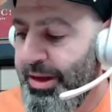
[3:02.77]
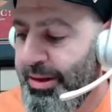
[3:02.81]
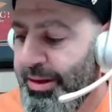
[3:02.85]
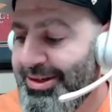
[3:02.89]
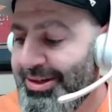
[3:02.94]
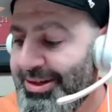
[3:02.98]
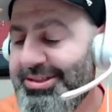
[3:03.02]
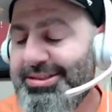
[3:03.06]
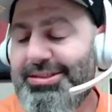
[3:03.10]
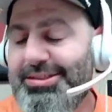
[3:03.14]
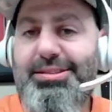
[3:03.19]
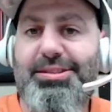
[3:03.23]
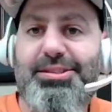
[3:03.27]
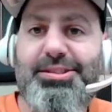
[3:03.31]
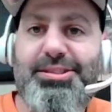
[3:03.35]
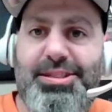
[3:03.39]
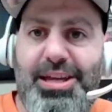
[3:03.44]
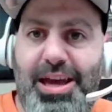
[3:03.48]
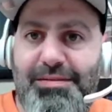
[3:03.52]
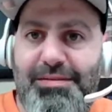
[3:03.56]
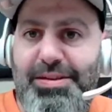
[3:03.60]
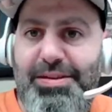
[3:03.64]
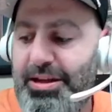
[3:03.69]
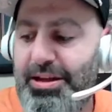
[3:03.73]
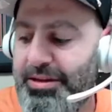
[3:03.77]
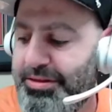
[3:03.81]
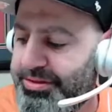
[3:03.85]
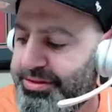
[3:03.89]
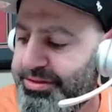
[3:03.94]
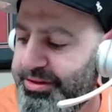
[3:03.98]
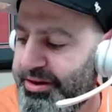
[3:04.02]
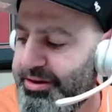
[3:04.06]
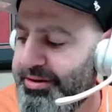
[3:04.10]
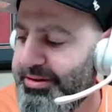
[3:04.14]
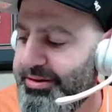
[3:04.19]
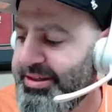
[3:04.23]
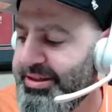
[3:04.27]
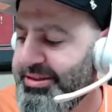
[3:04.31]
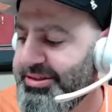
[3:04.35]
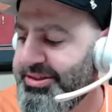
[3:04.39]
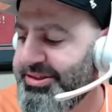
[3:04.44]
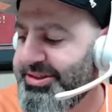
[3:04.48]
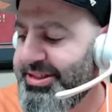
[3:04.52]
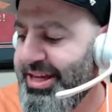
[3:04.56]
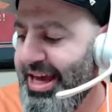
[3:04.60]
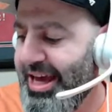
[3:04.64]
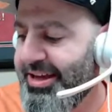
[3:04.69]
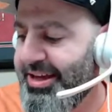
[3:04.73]
But it's the 73rd
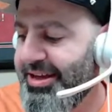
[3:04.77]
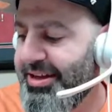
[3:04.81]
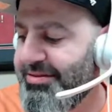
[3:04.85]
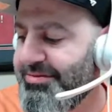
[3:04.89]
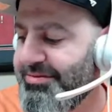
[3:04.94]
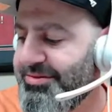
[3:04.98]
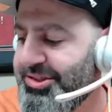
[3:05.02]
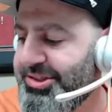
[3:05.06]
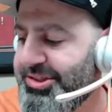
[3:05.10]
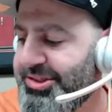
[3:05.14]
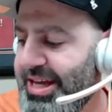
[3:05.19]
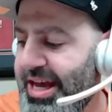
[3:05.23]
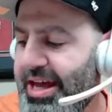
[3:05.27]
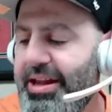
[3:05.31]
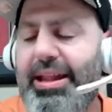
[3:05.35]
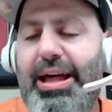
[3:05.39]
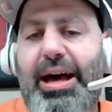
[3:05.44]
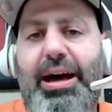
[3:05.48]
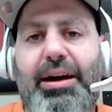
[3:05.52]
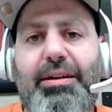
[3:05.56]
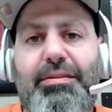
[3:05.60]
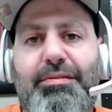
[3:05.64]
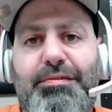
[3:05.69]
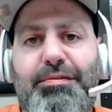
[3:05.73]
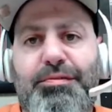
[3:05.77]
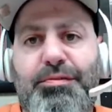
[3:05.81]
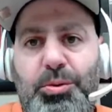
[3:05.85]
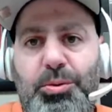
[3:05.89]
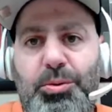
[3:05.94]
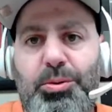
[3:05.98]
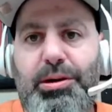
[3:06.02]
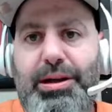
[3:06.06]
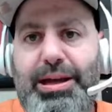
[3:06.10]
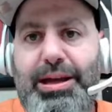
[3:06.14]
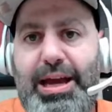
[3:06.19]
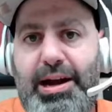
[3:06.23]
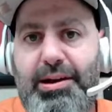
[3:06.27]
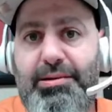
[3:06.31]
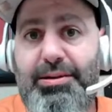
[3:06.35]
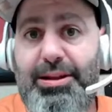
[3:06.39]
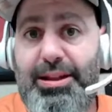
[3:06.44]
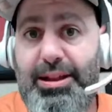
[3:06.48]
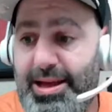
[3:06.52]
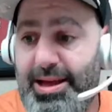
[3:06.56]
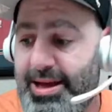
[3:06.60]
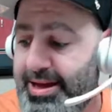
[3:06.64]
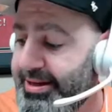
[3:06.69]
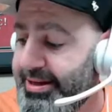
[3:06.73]
consecutive sellout for
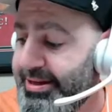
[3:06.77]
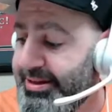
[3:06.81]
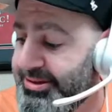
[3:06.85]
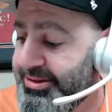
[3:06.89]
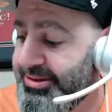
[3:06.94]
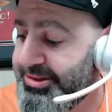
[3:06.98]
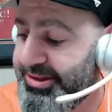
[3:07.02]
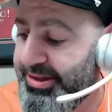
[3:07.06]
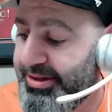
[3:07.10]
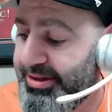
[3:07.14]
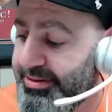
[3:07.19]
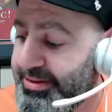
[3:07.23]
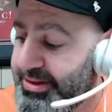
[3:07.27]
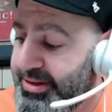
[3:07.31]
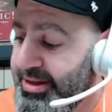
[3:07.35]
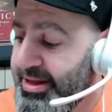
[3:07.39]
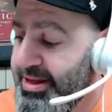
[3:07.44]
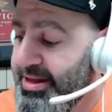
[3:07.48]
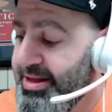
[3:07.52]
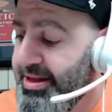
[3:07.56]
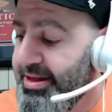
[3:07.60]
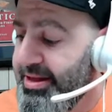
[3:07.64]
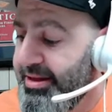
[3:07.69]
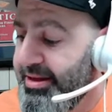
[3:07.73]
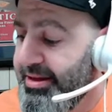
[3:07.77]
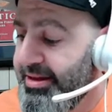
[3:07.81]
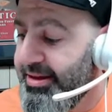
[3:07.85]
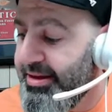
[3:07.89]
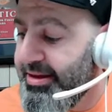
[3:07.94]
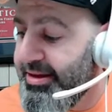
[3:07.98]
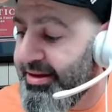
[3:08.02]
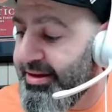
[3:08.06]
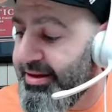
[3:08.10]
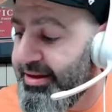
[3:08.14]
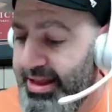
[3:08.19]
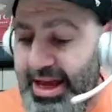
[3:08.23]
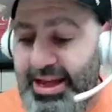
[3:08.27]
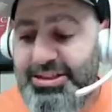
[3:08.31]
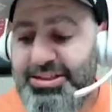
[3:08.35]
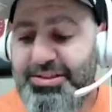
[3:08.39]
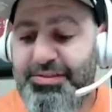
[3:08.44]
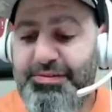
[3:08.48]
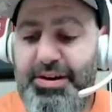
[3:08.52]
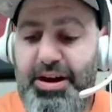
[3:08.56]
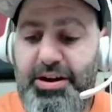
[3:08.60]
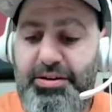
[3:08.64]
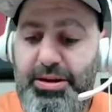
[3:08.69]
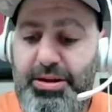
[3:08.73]
Carolina. So that's
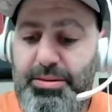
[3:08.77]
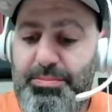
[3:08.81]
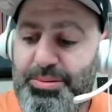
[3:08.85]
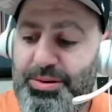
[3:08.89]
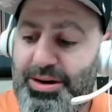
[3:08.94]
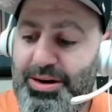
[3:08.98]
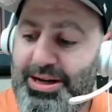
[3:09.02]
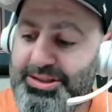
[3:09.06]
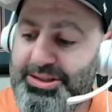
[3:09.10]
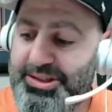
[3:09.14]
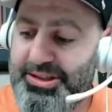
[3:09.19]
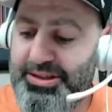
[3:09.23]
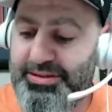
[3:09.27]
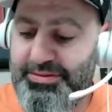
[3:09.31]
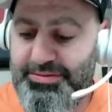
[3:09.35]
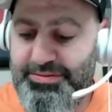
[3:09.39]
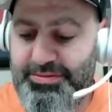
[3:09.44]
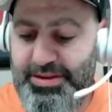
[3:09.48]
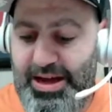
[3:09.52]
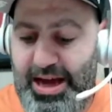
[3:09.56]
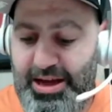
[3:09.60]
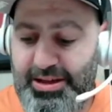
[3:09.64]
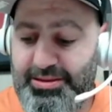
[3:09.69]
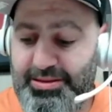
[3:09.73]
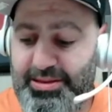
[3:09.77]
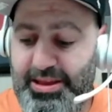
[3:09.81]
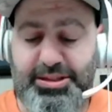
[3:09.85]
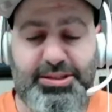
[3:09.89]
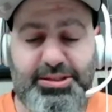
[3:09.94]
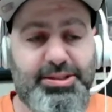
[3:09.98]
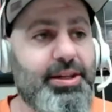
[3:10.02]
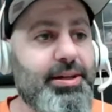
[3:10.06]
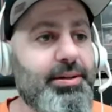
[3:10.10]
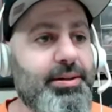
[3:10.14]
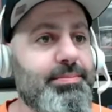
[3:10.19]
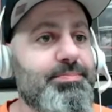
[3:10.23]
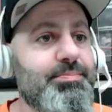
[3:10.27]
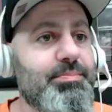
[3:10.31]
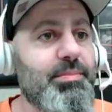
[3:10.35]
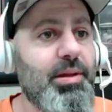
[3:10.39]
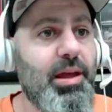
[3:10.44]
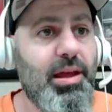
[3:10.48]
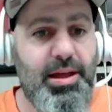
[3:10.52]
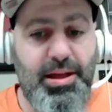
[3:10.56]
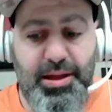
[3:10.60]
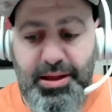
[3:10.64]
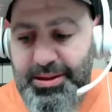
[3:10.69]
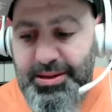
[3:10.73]
very impressive. I think so.
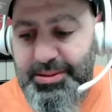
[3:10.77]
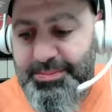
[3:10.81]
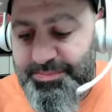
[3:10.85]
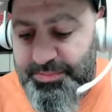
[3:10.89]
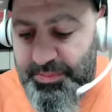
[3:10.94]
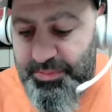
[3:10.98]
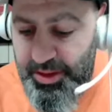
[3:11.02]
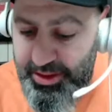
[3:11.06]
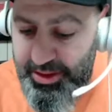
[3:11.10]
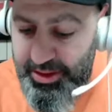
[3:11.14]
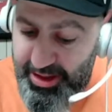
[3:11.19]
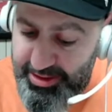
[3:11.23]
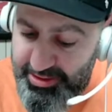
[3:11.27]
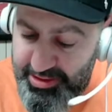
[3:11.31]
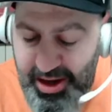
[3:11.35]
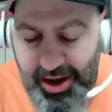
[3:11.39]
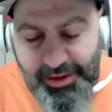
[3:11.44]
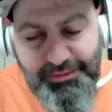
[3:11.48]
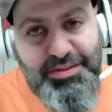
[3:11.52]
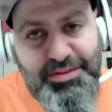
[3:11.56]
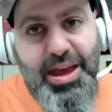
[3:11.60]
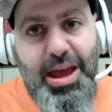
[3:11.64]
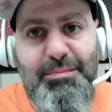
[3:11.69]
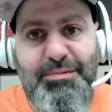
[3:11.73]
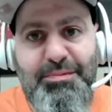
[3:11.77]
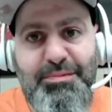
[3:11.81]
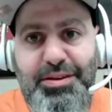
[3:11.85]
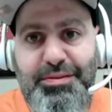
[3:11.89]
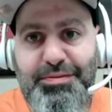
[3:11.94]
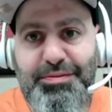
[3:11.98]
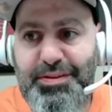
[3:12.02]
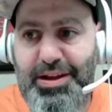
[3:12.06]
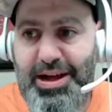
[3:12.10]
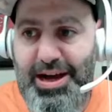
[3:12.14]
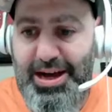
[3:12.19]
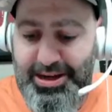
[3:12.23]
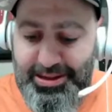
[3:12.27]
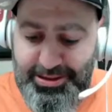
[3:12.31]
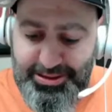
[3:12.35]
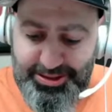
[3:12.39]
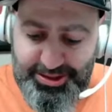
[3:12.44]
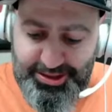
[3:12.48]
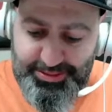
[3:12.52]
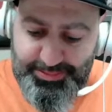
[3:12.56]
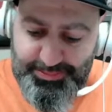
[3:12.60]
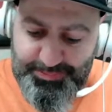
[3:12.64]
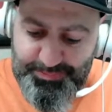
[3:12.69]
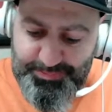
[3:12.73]
Yeah, tough game for the
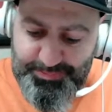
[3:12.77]
Flyers.